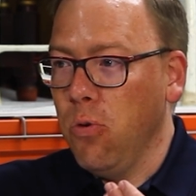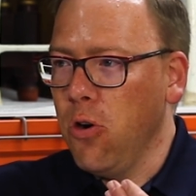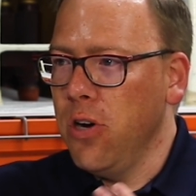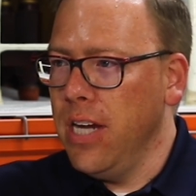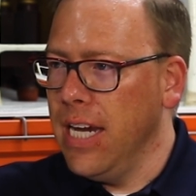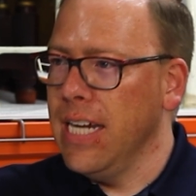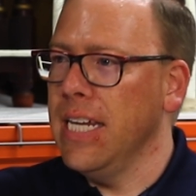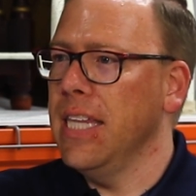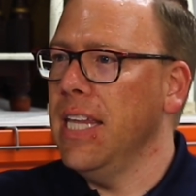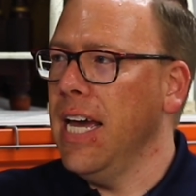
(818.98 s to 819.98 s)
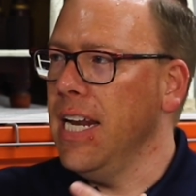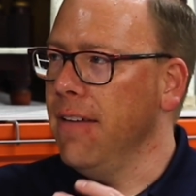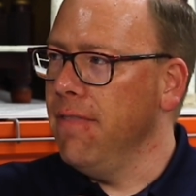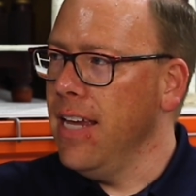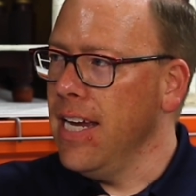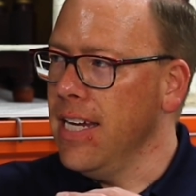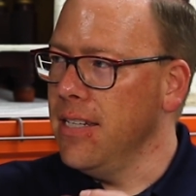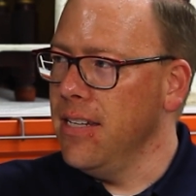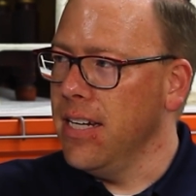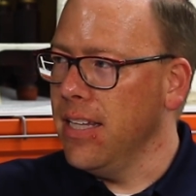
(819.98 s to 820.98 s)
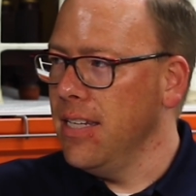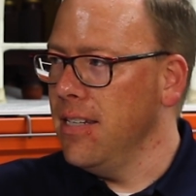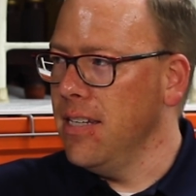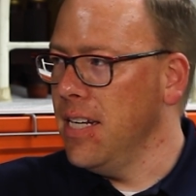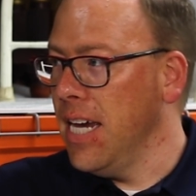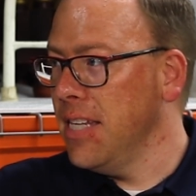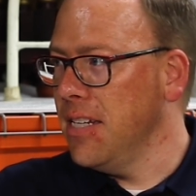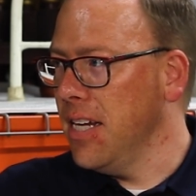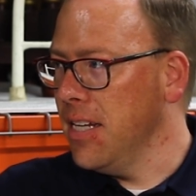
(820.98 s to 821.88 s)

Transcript: Worrying that if they get sick, this is a death